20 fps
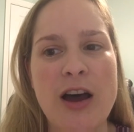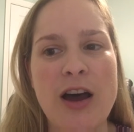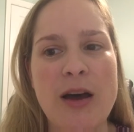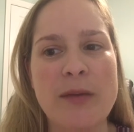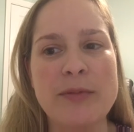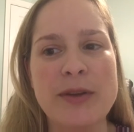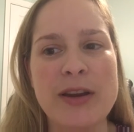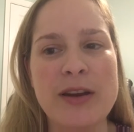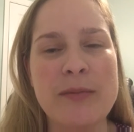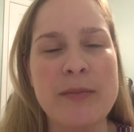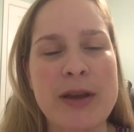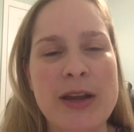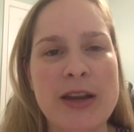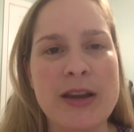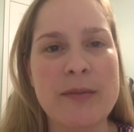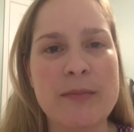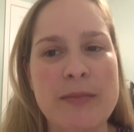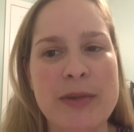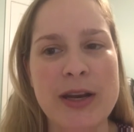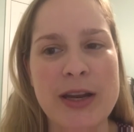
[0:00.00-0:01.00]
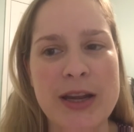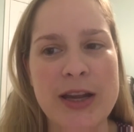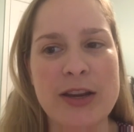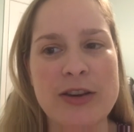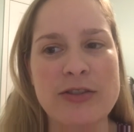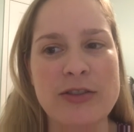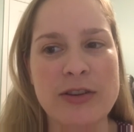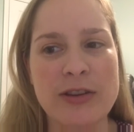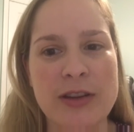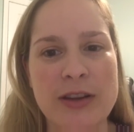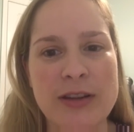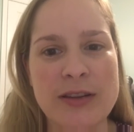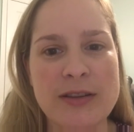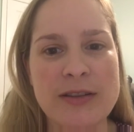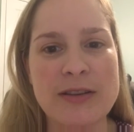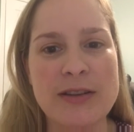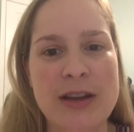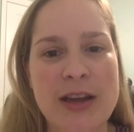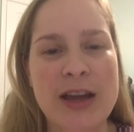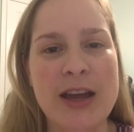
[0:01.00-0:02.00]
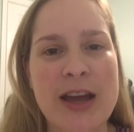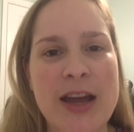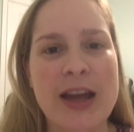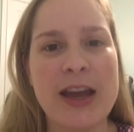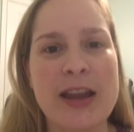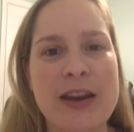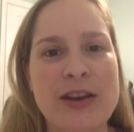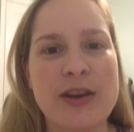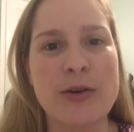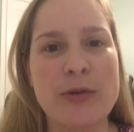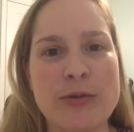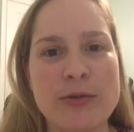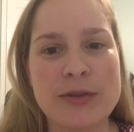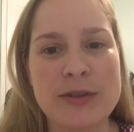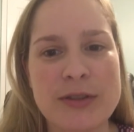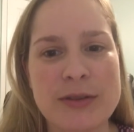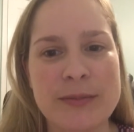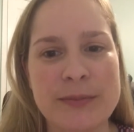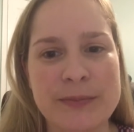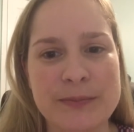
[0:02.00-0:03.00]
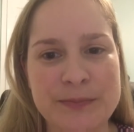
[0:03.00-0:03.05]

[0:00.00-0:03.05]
updated medication list, and notes.